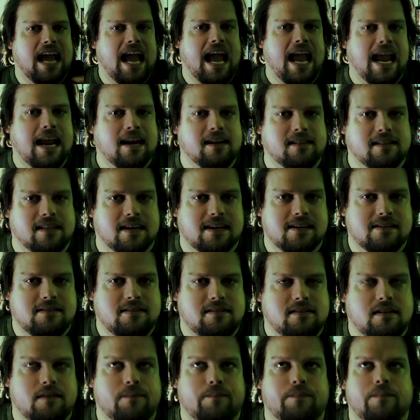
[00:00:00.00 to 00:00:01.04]

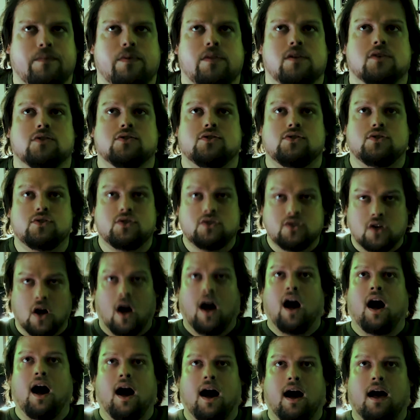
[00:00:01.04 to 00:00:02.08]
analyst,
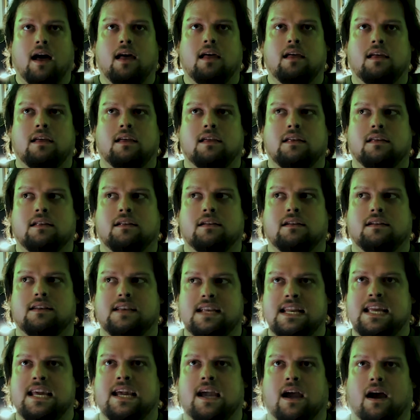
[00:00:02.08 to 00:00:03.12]
saw
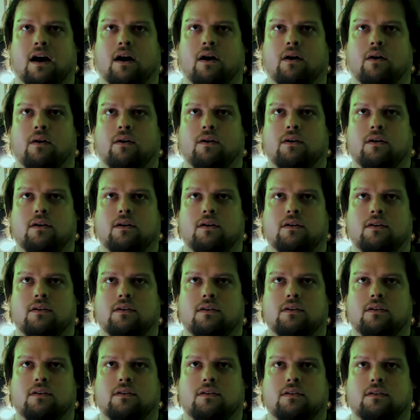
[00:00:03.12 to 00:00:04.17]
Neo
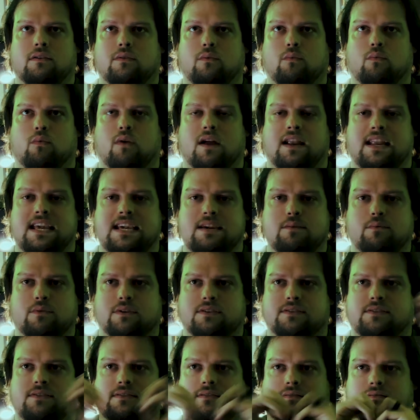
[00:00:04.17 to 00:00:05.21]
when he
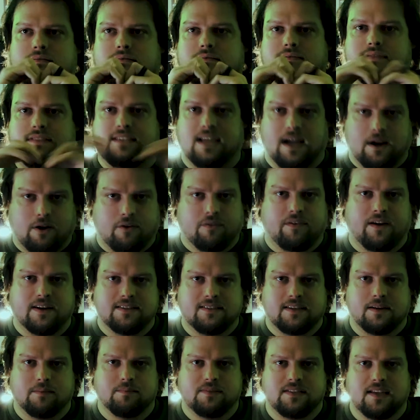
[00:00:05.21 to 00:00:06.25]
was
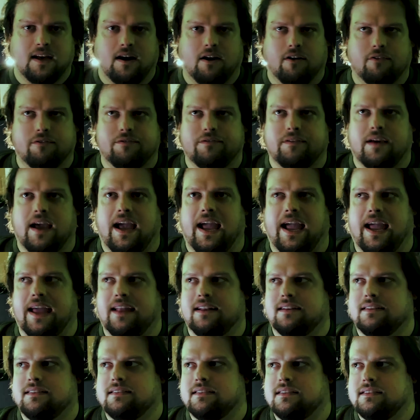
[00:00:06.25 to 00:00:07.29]
sacrificing himself
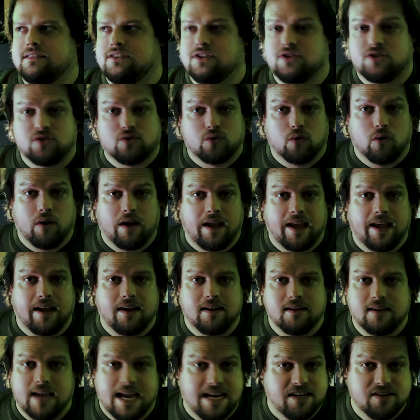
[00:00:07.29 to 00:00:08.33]
and
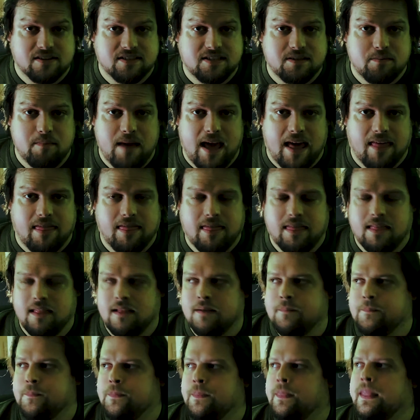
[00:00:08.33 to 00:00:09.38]
destroying Agent Smith.
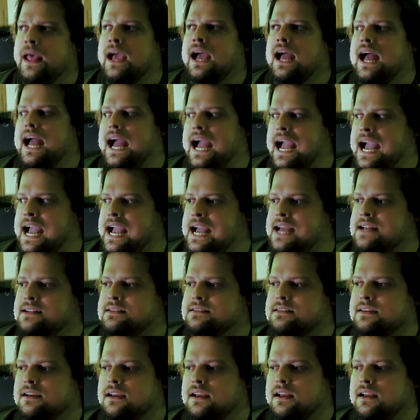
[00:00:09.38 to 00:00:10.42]
And